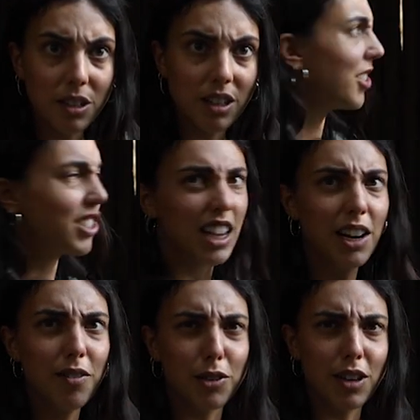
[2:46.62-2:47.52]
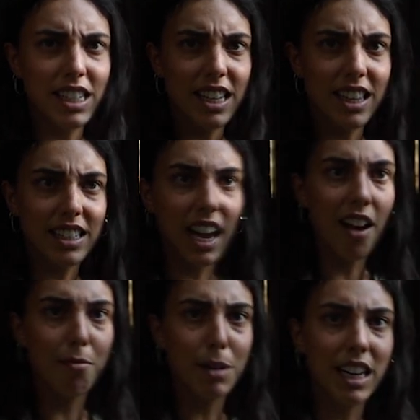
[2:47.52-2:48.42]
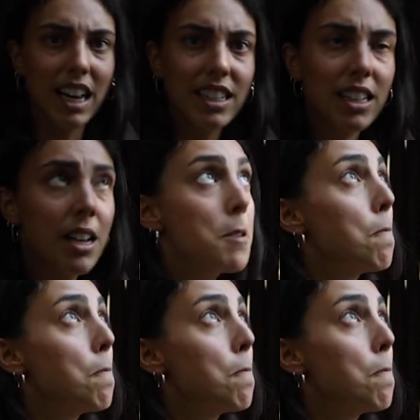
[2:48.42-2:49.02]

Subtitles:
which is kind of a crazy thing to have, but I guess